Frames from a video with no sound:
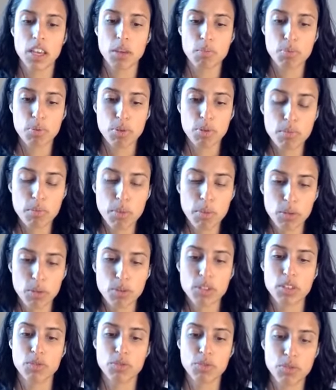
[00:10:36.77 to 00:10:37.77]
it
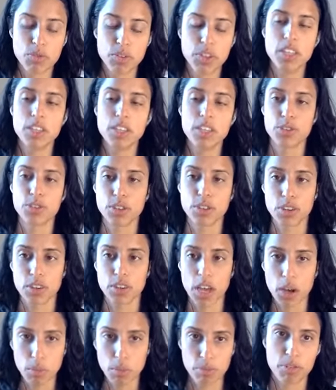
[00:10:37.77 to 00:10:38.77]
promotes and feeds the
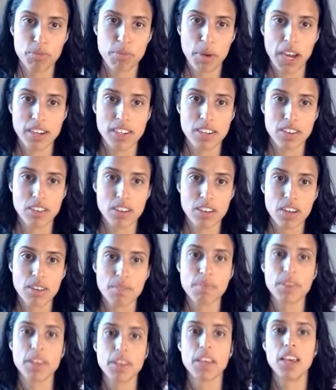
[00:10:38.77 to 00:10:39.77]
helpful bacteria.